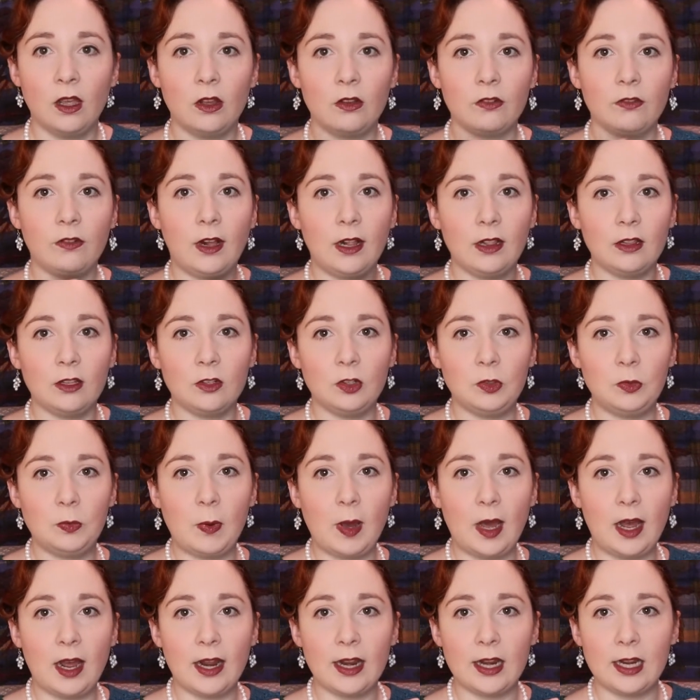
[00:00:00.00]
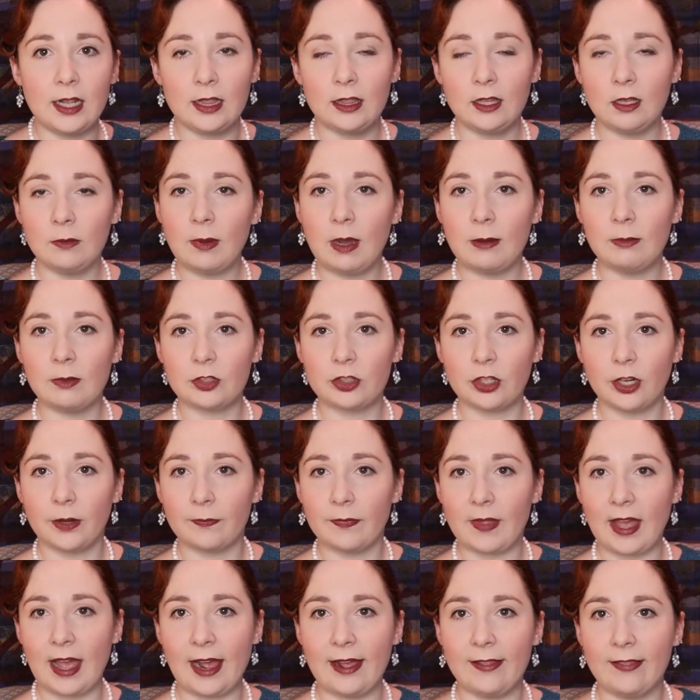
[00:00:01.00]
followed by the publisher.
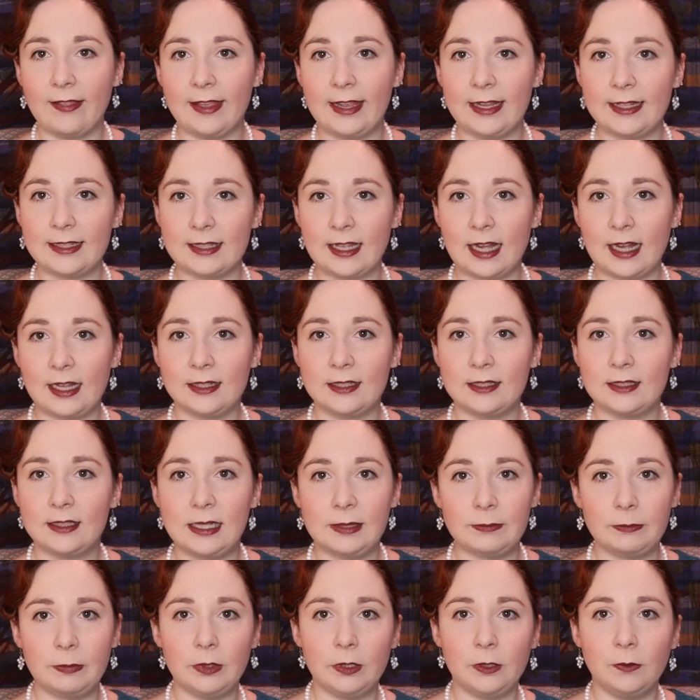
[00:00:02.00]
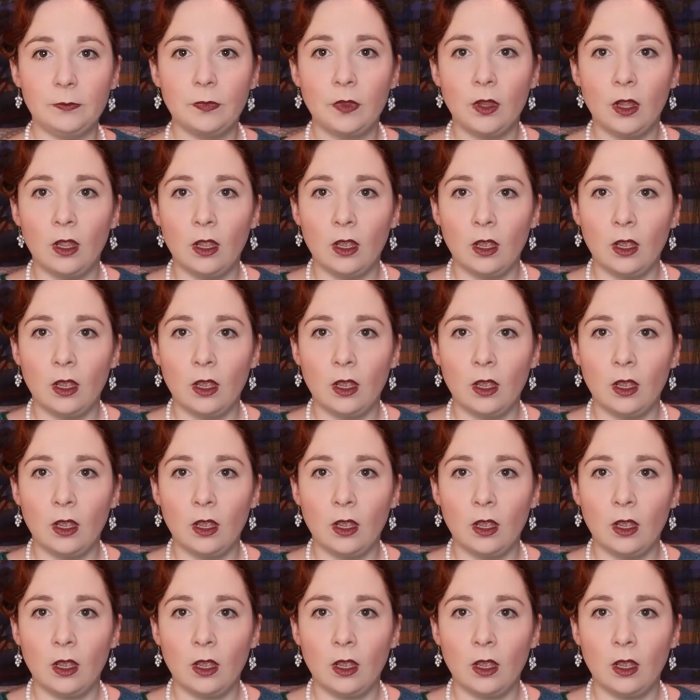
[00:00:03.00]
And it's that simple.